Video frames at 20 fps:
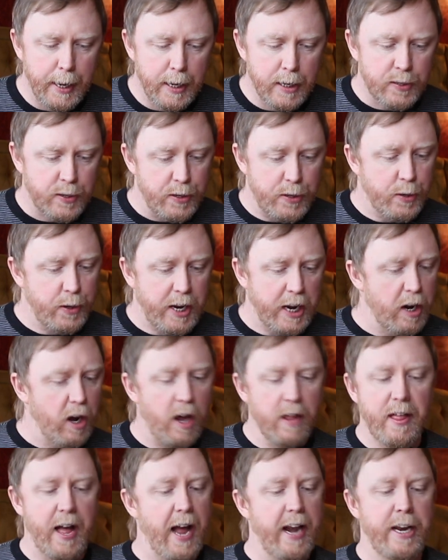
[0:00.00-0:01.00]
So you get
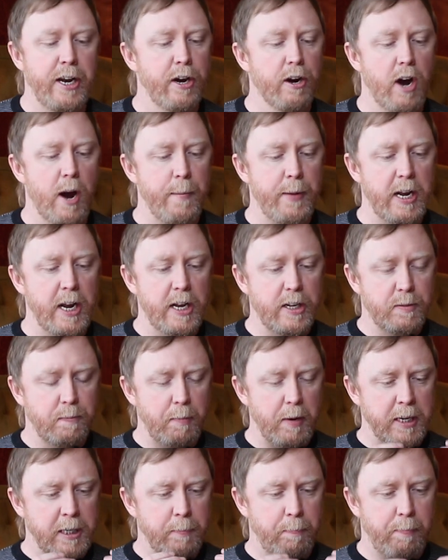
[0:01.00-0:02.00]
all that here. I mean,
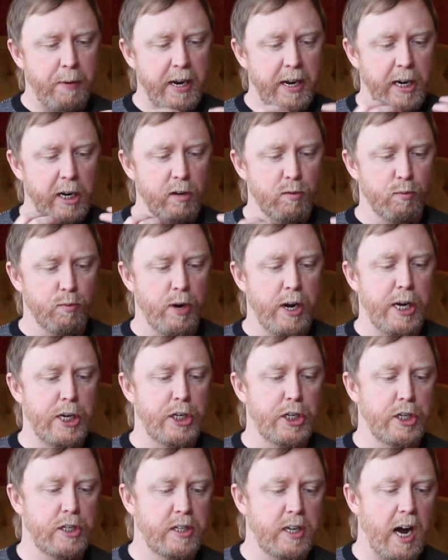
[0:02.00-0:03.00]
it's big and
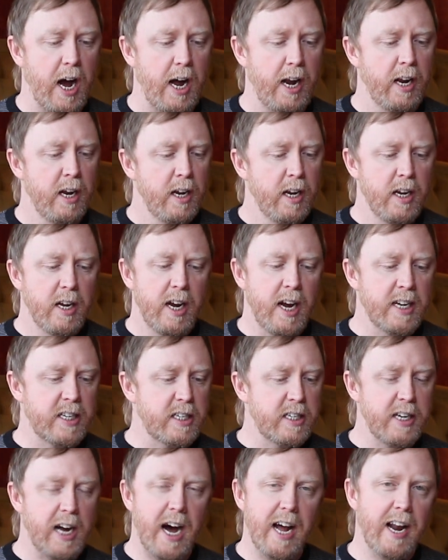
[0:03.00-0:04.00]
rich.
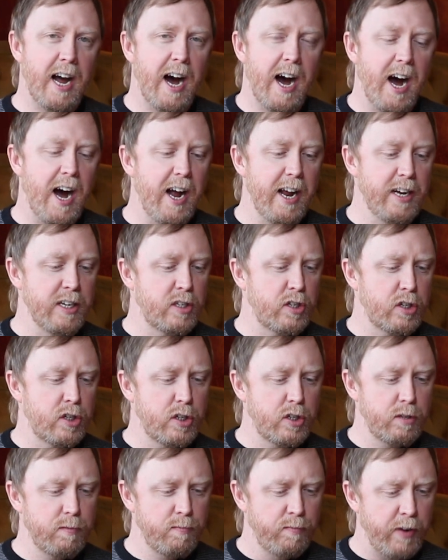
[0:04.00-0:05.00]
It's not hot.
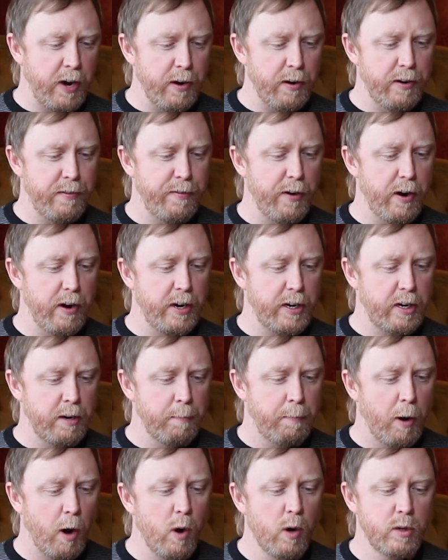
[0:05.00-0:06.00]
It's very, very
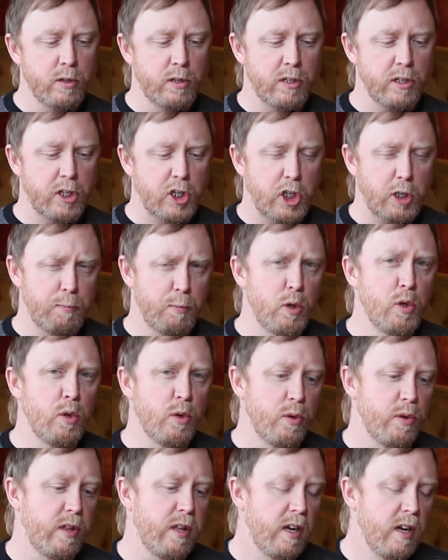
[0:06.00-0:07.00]
composed and
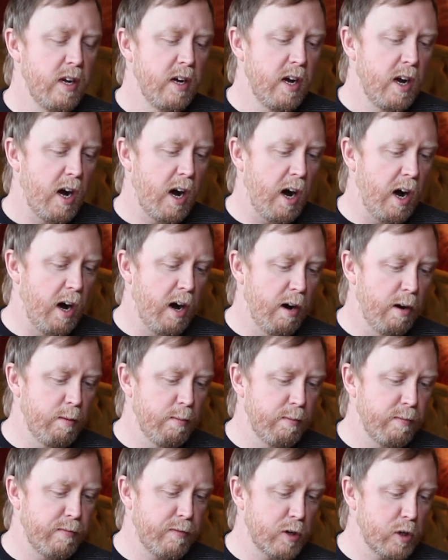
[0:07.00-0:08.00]
smooth
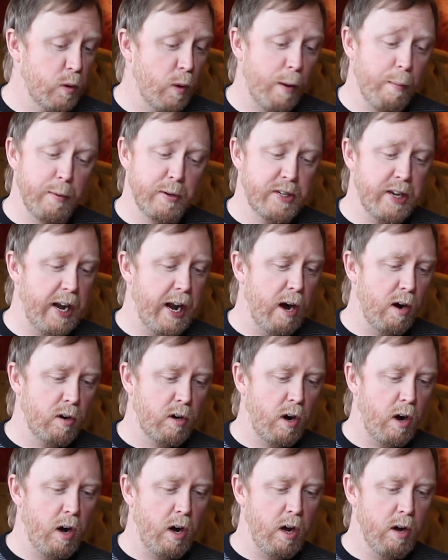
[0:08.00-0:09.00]
for 12%
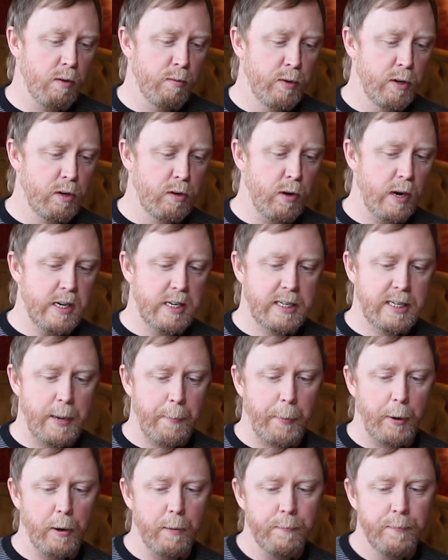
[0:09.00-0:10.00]
alcohol. A real great
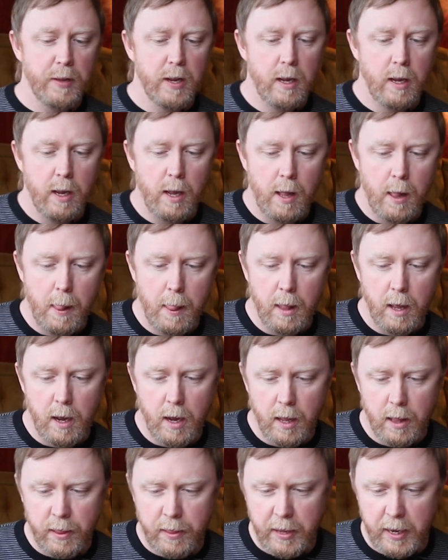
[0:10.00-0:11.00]
sipper.
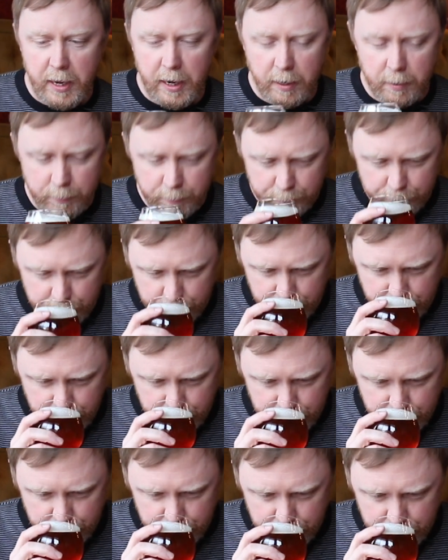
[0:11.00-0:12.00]
The
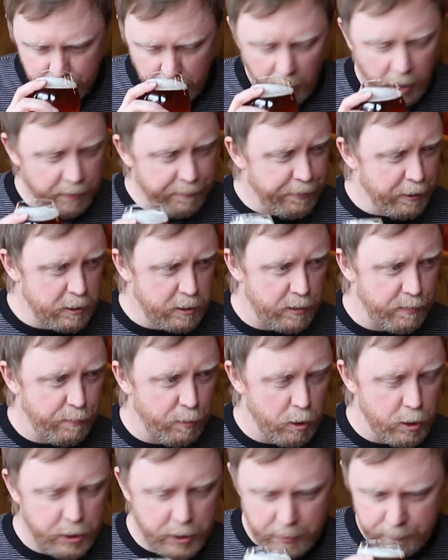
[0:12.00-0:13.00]
unfiltered
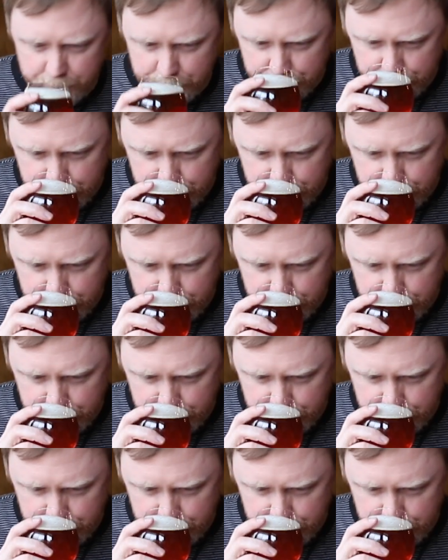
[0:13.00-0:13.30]
version